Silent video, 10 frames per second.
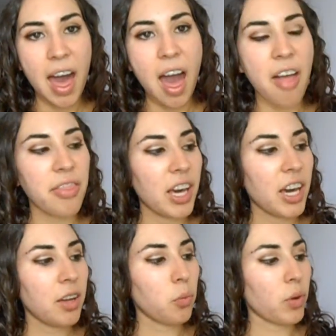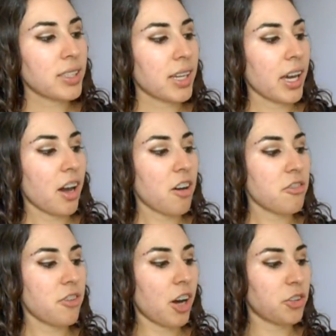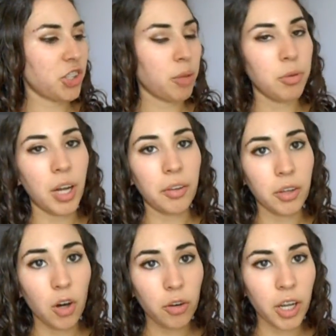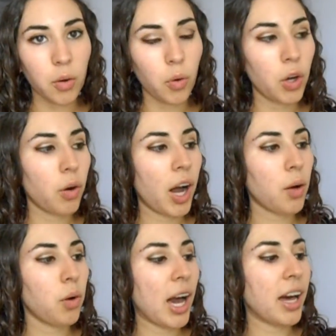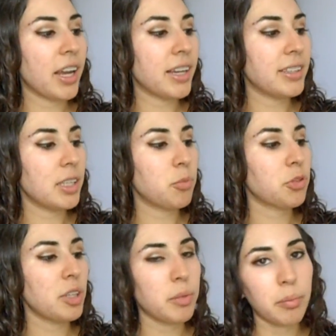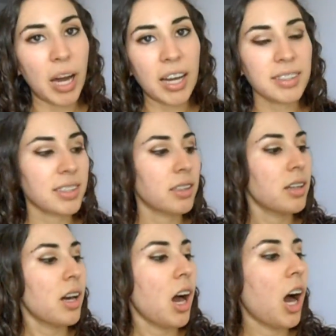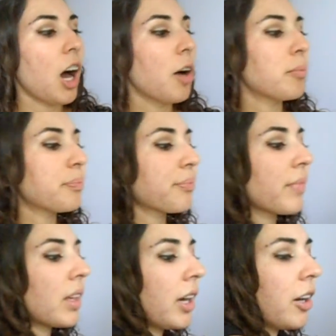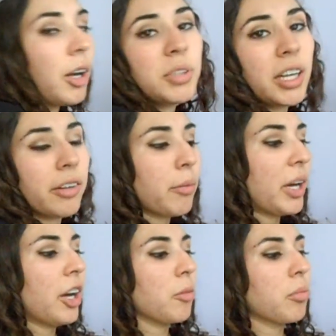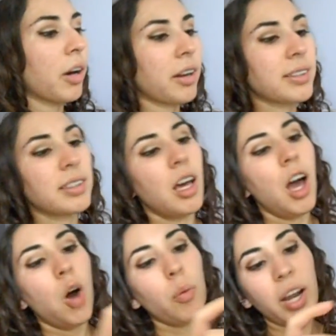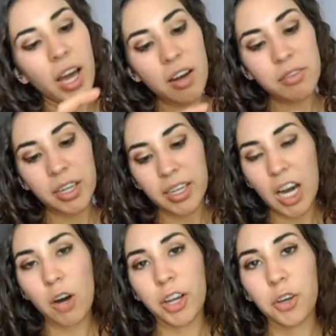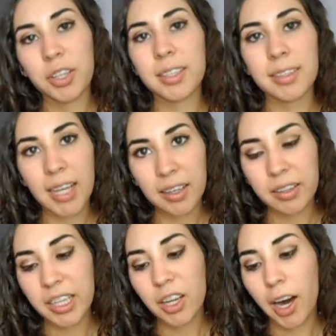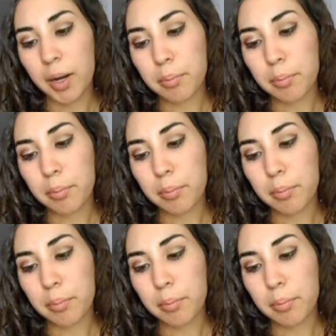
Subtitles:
And then once I have shampooed out the coconut oil, I will add a deep treatment mask. Hang on, I'm digging around my hair products. What I have right now, I know this is technically not a